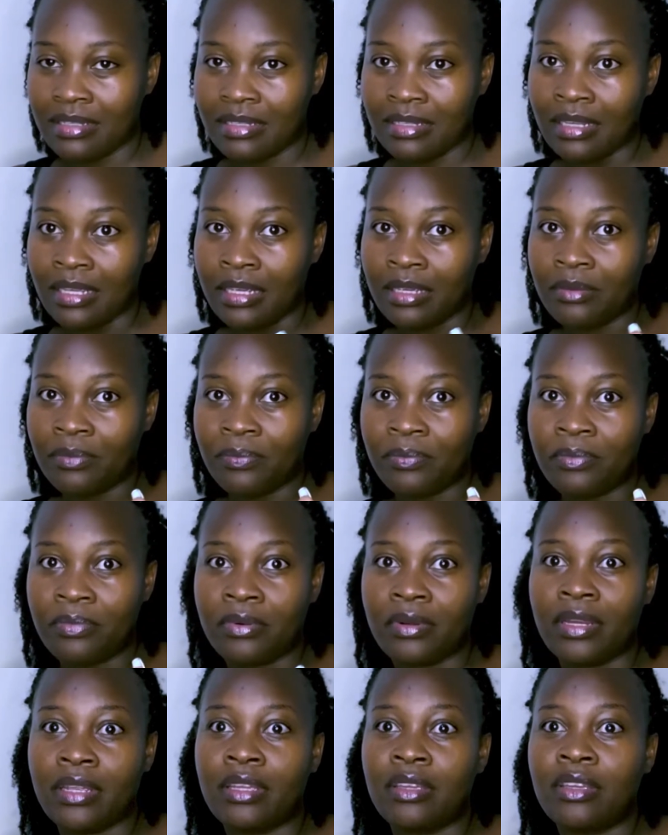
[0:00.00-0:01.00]
Like,
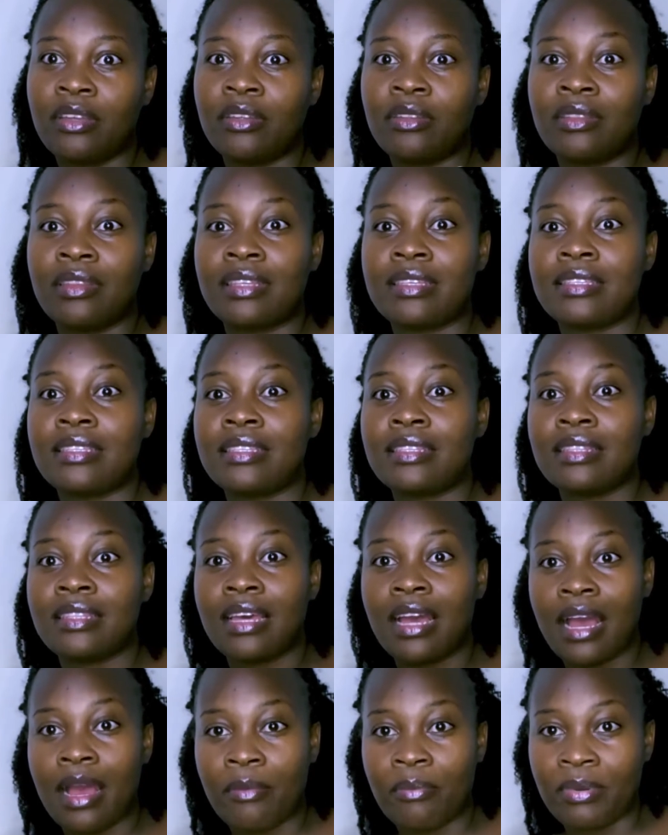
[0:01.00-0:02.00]
pray this
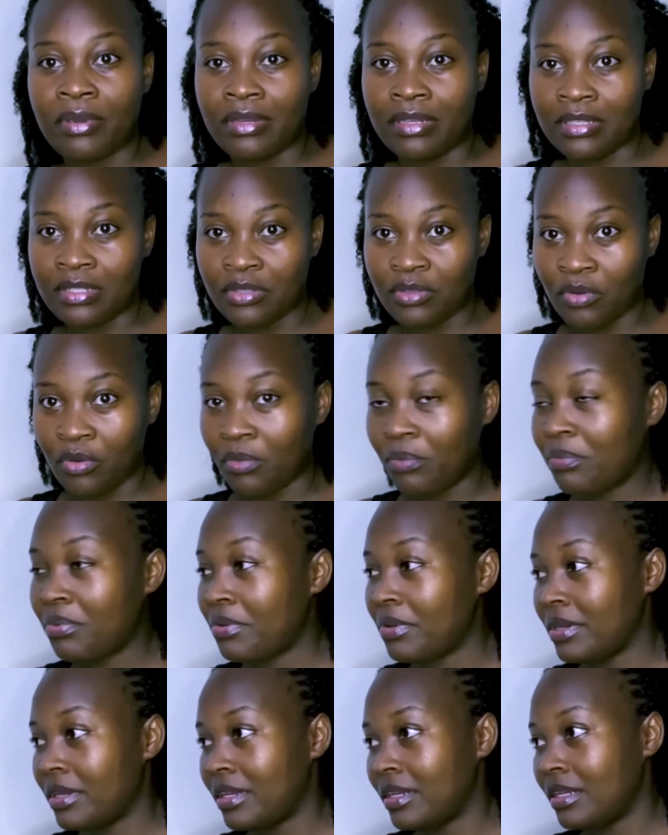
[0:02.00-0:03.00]
happens, or
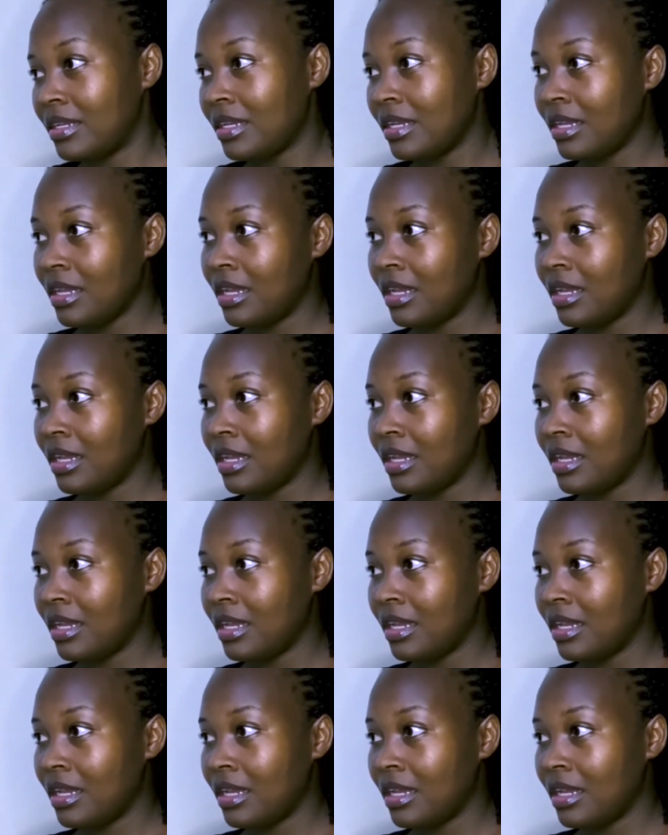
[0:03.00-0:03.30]
pray